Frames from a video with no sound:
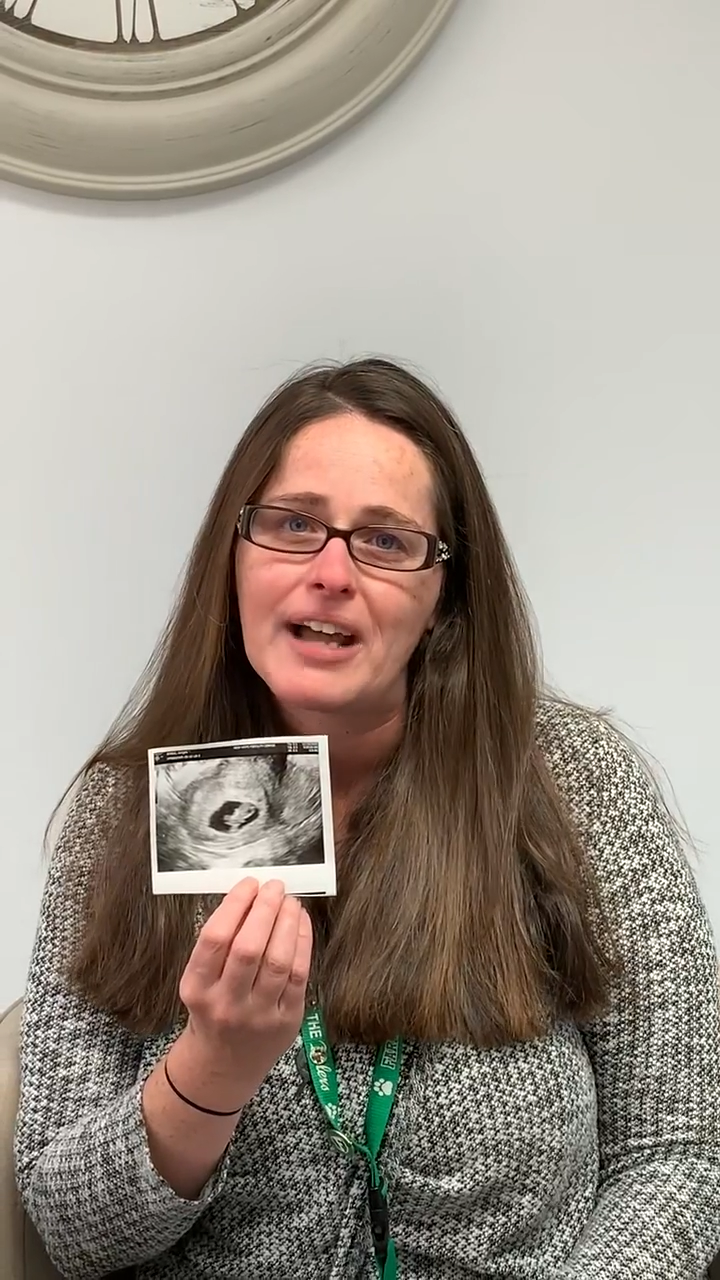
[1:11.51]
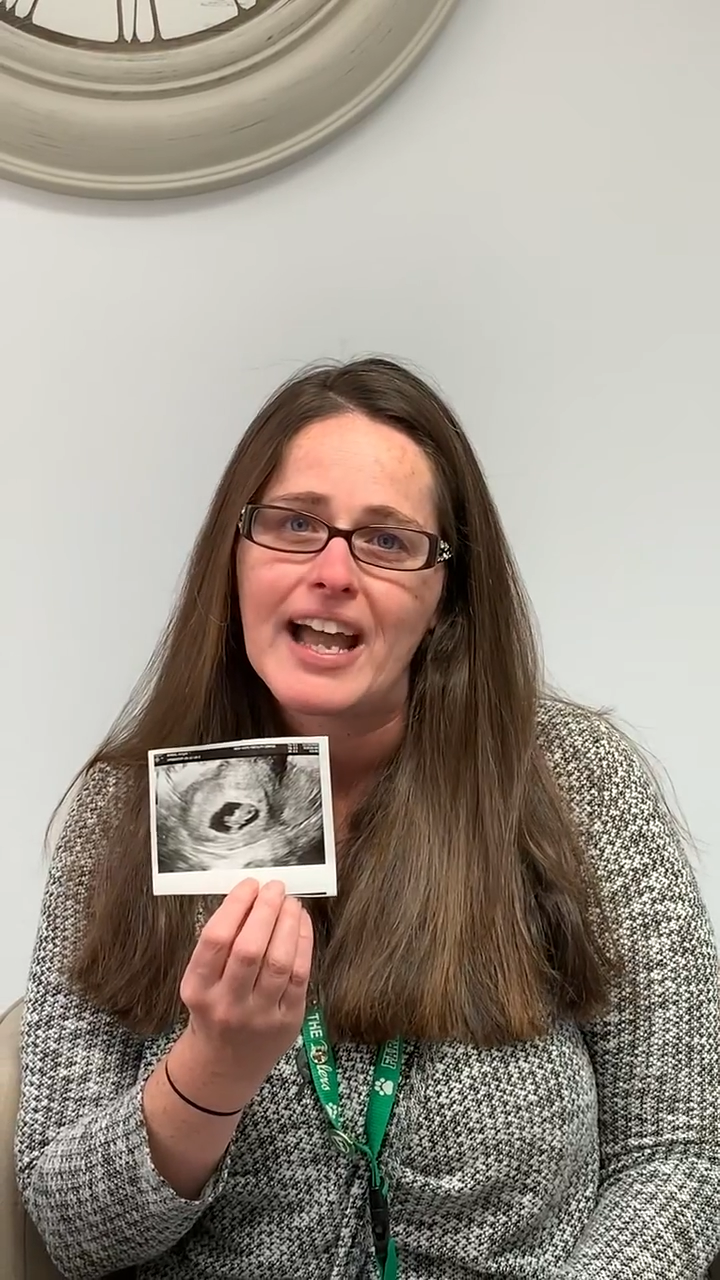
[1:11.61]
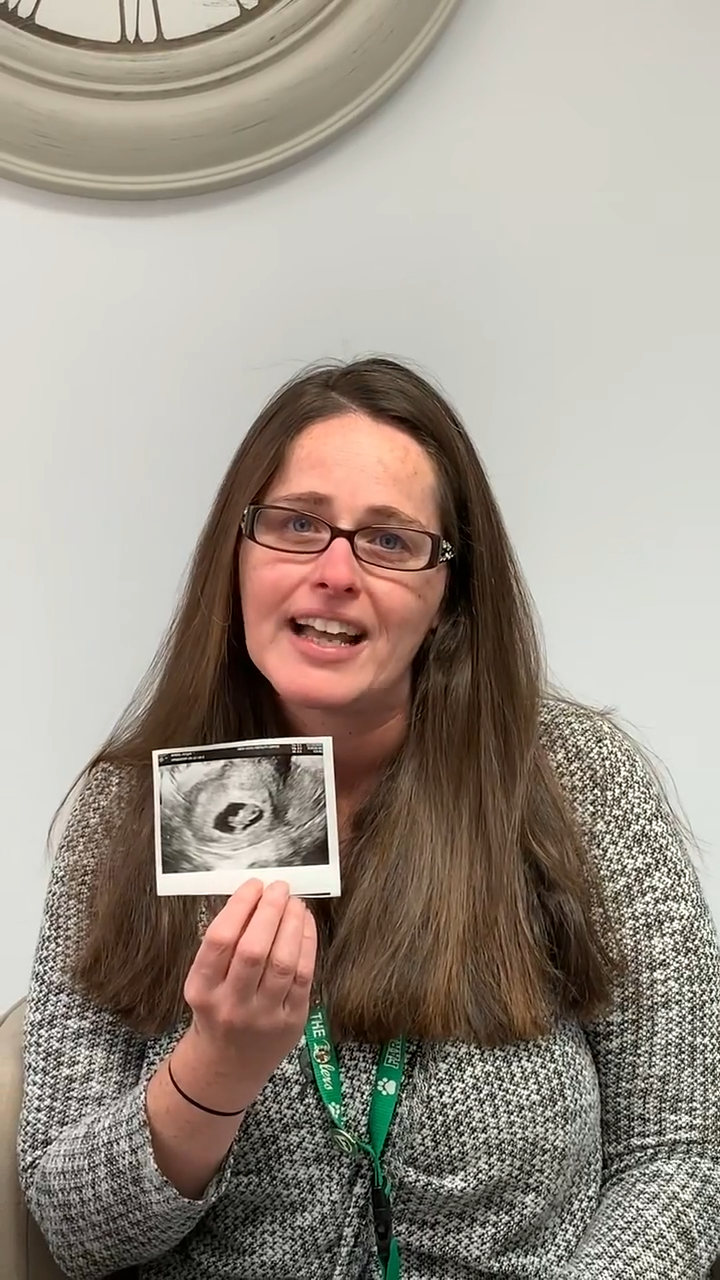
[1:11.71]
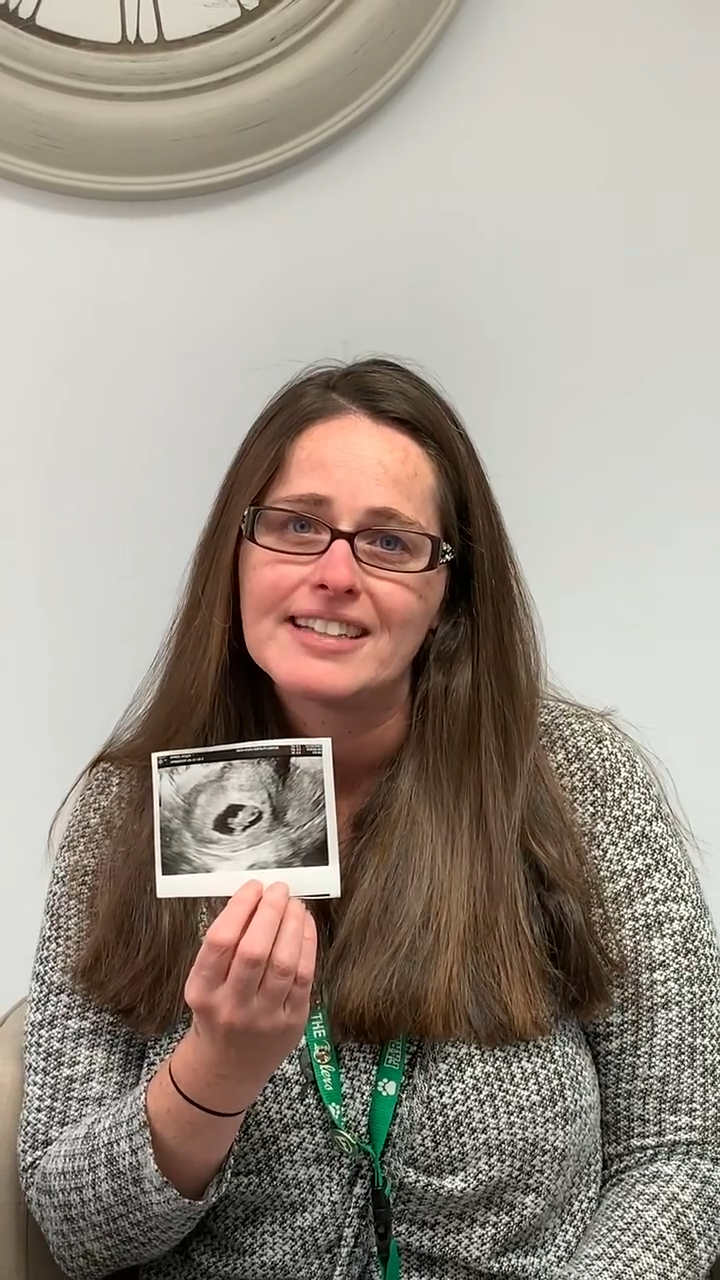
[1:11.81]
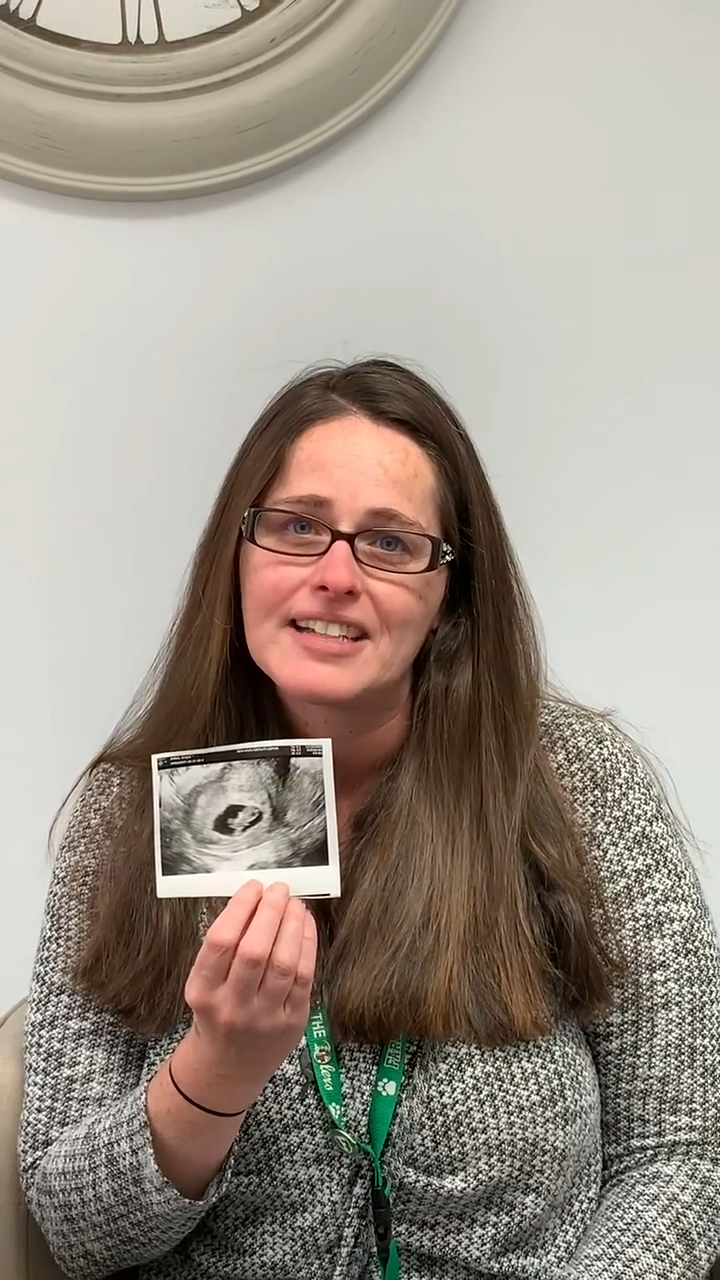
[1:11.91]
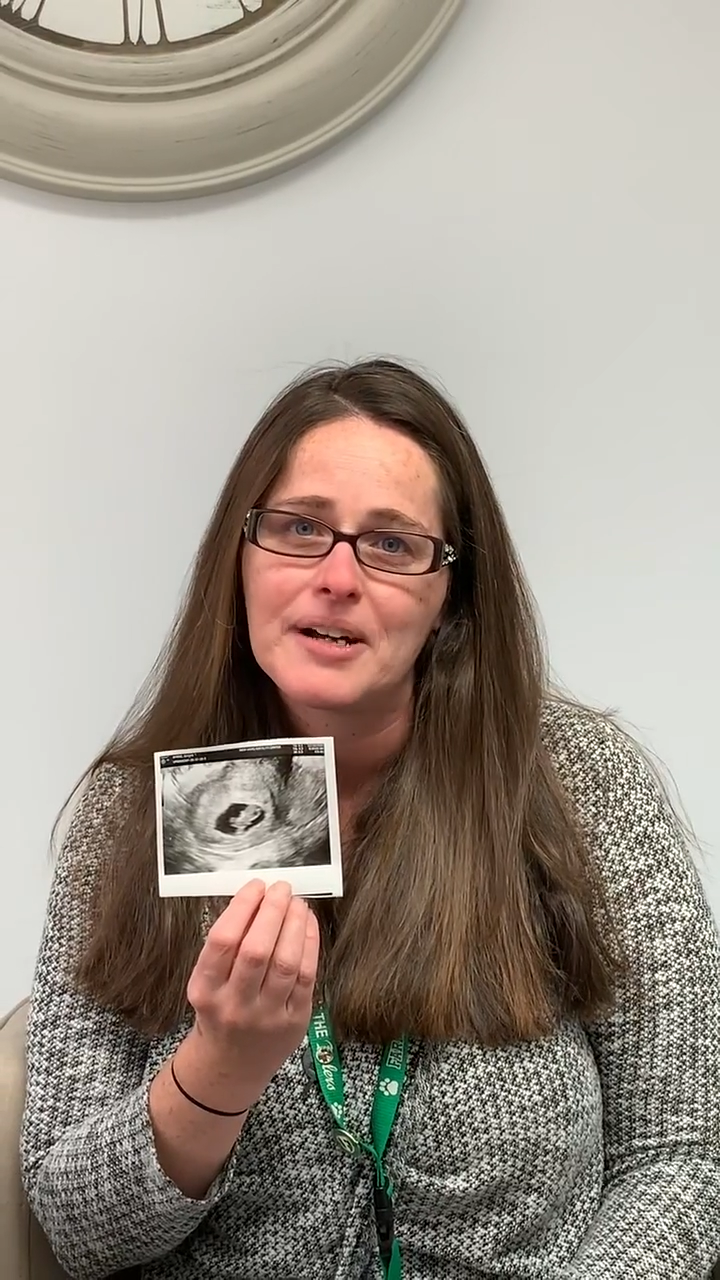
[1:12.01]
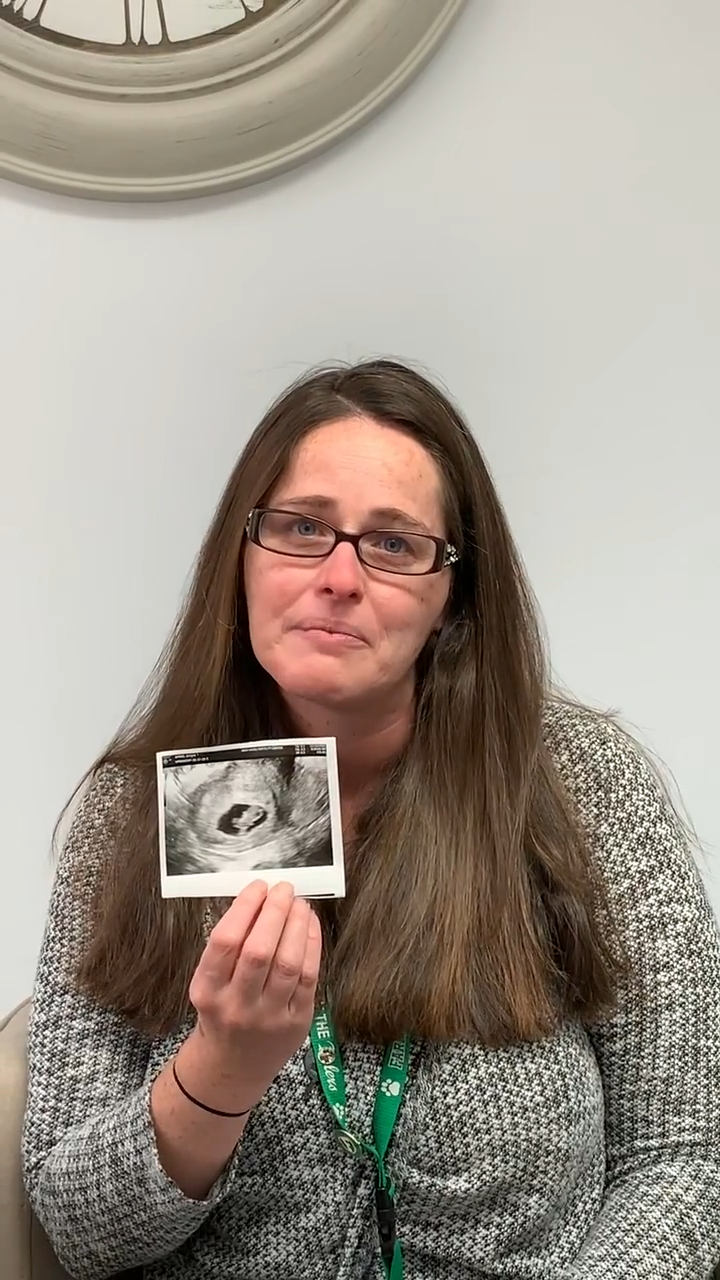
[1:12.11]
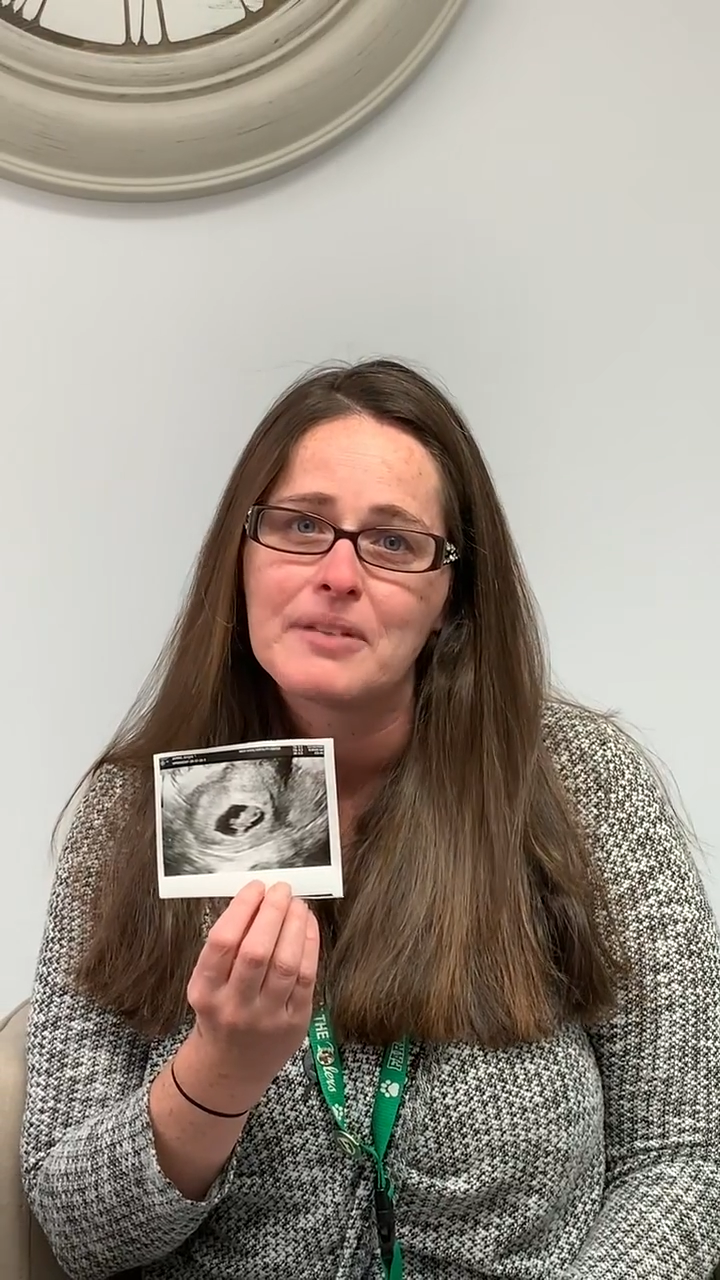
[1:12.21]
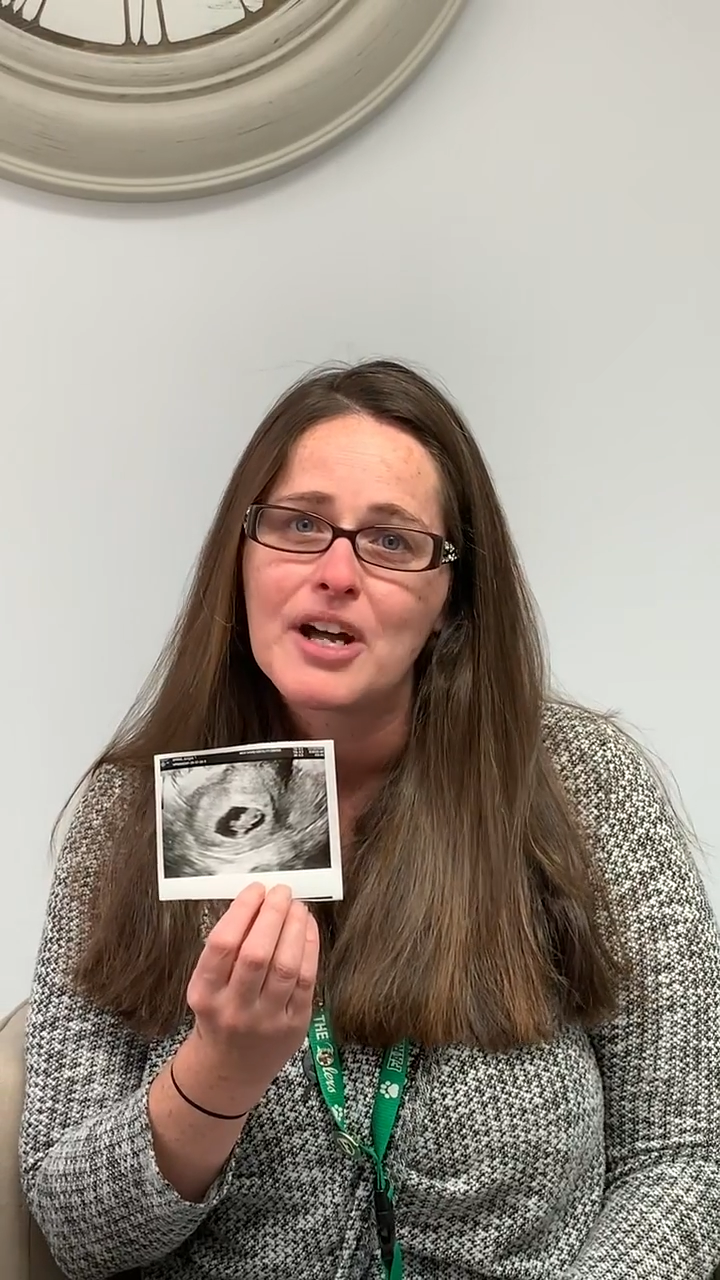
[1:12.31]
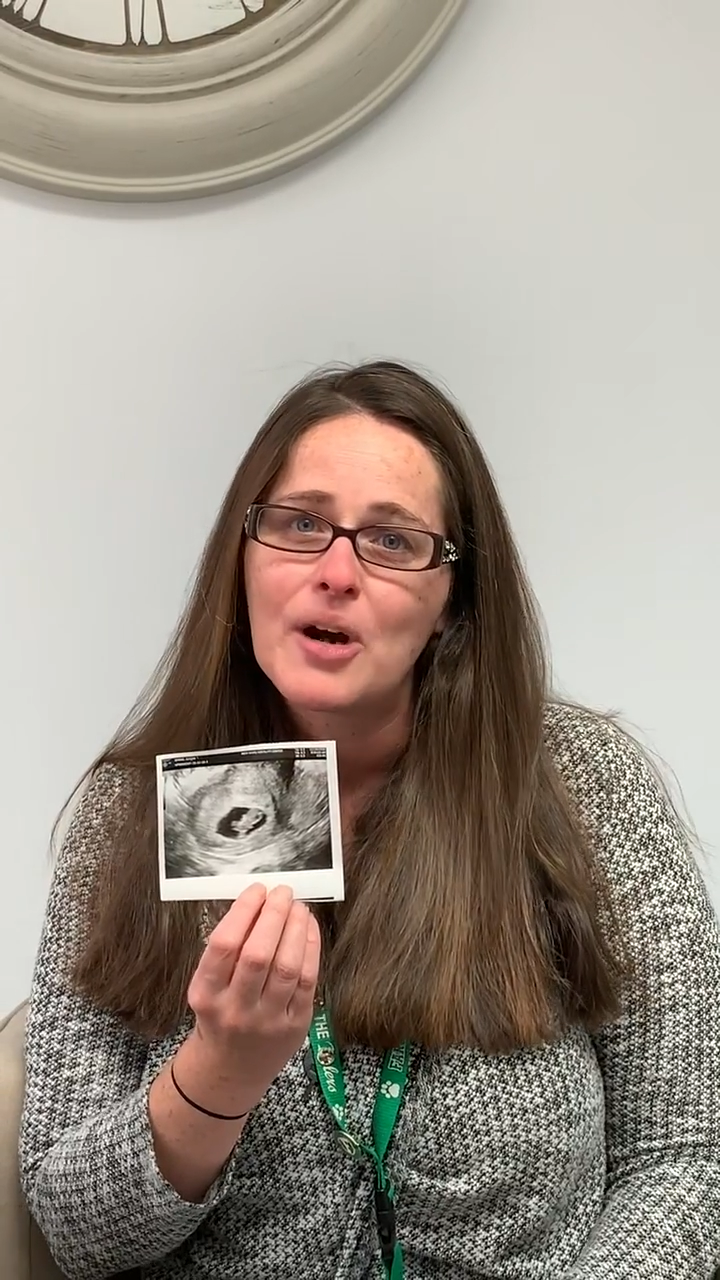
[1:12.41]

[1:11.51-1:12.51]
and um,